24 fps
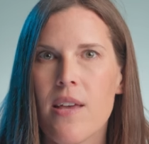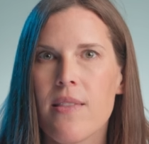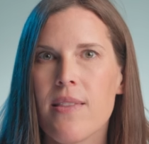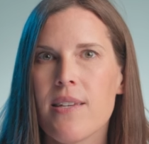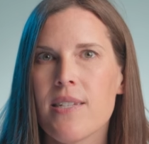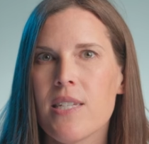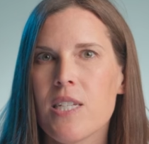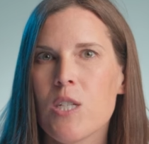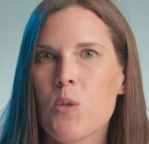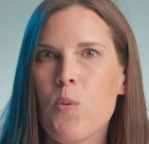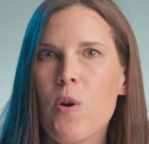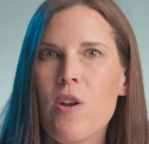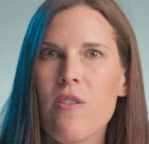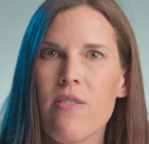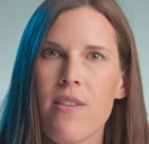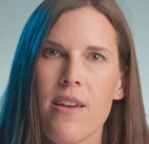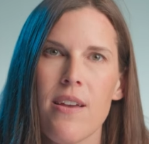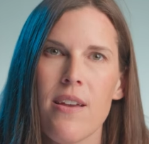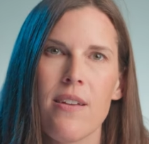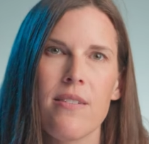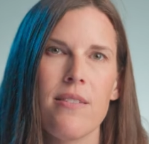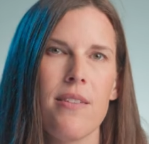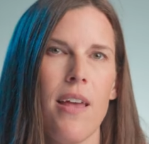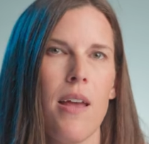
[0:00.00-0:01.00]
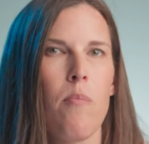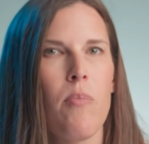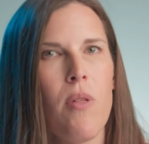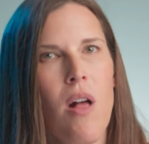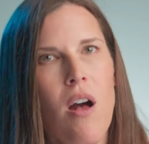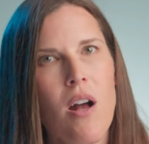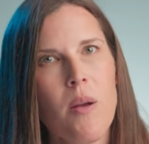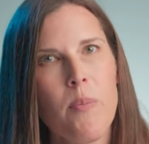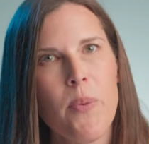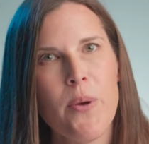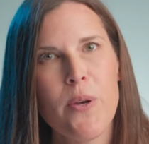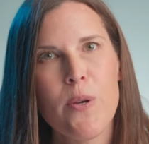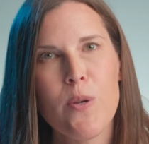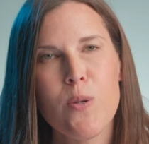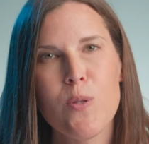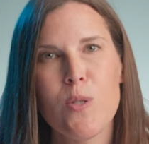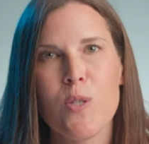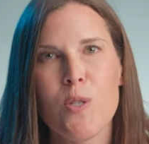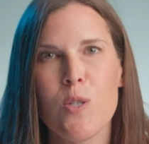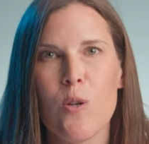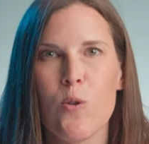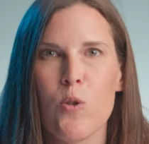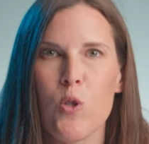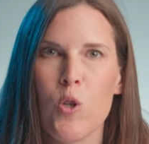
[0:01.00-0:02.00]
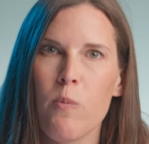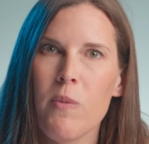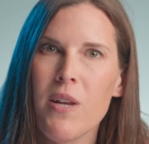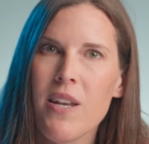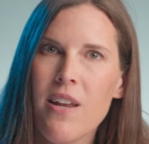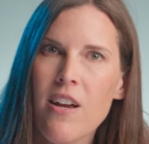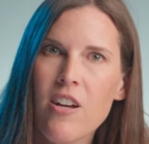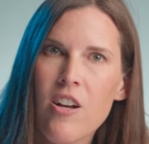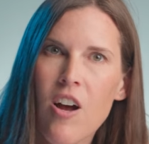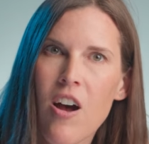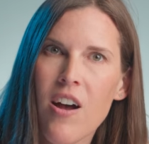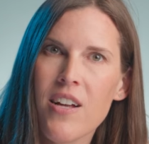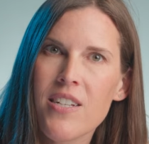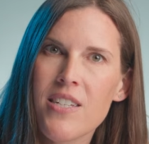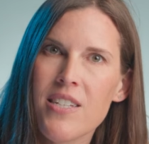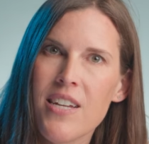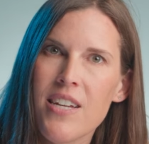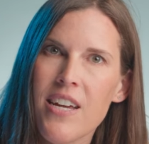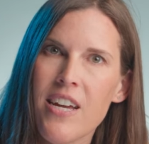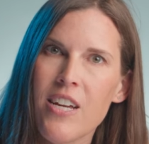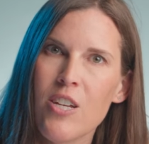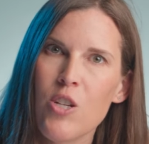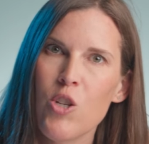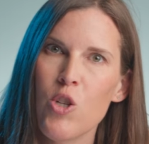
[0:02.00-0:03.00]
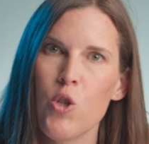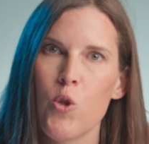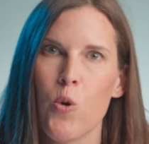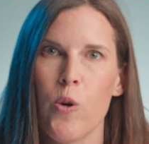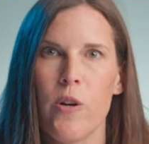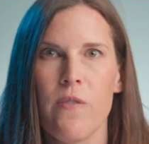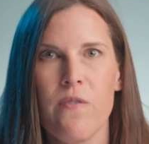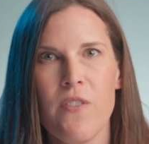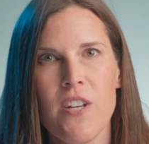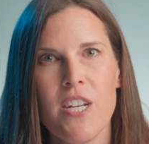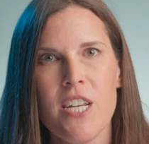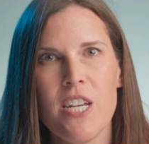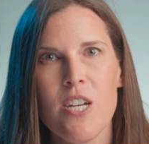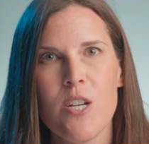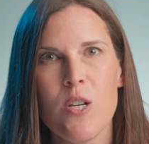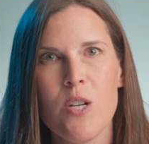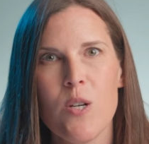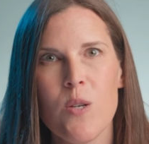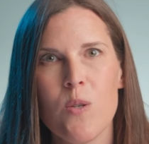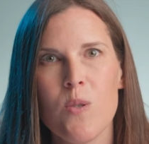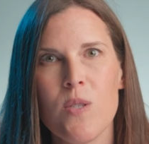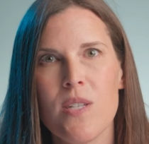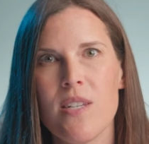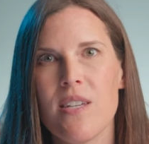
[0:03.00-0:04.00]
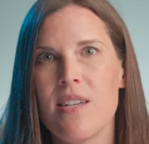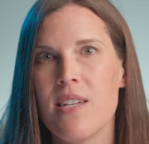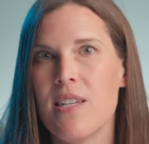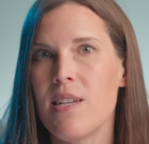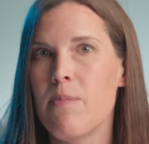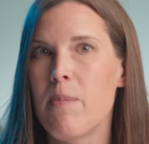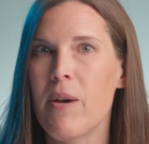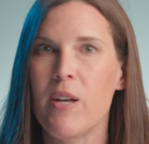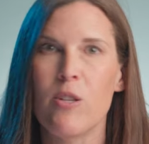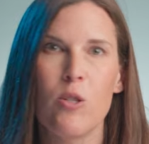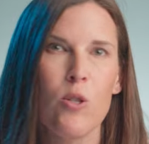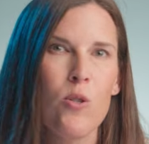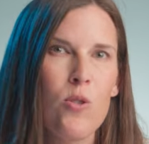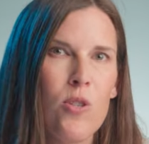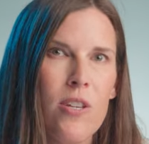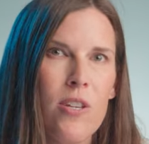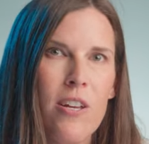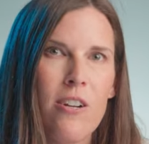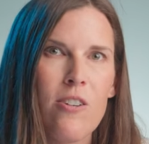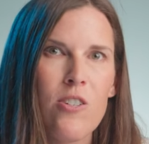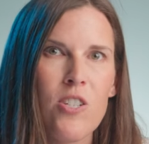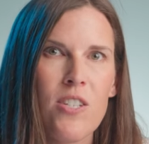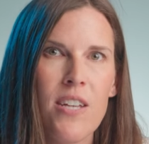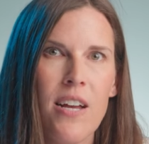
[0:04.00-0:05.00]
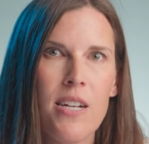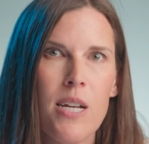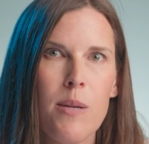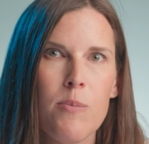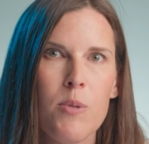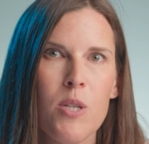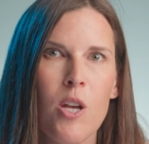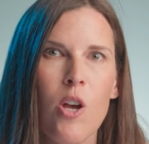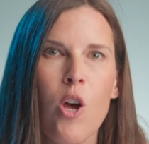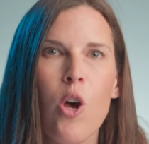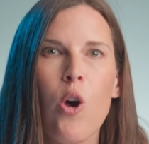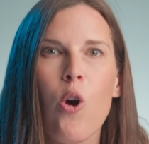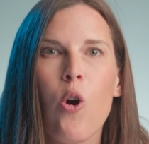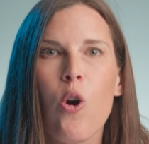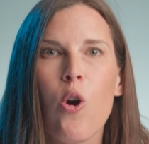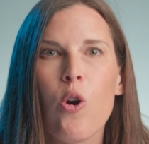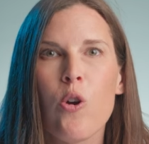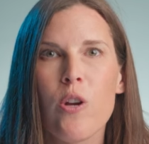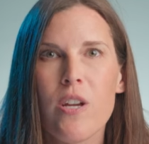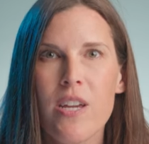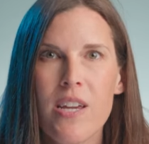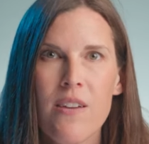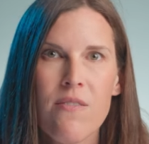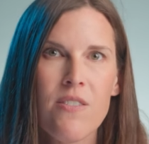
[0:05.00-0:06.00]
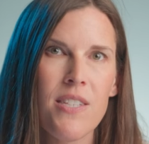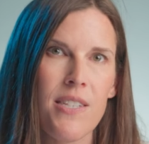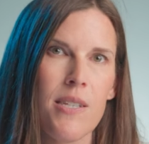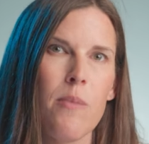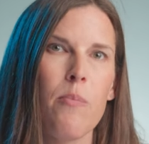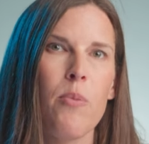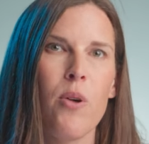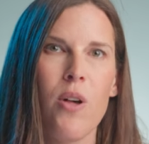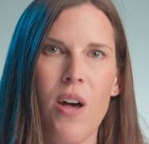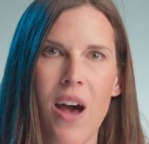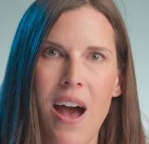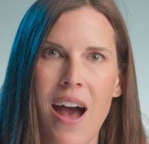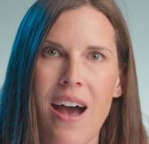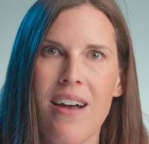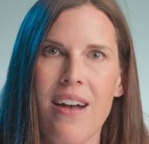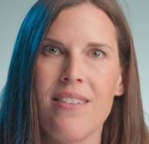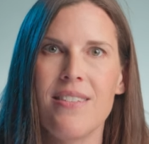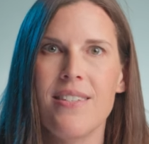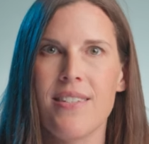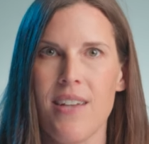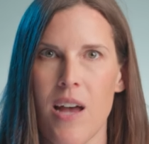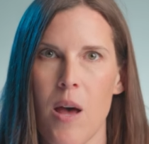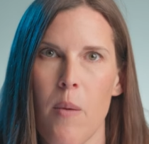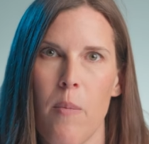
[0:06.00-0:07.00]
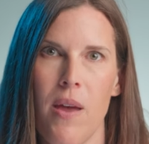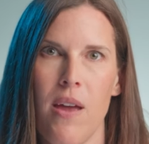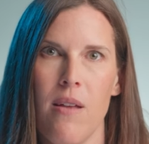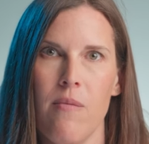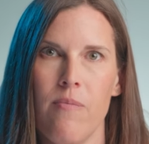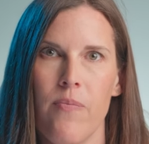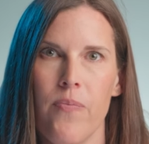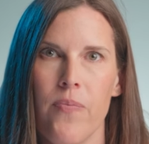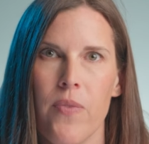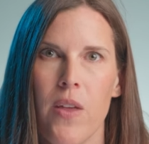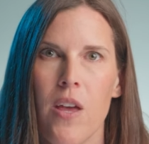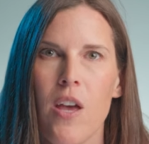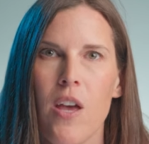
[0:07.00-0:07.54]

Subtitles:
This is where things like blog posts, social media content, short videos, email newsletter signups, or even simple ads come in.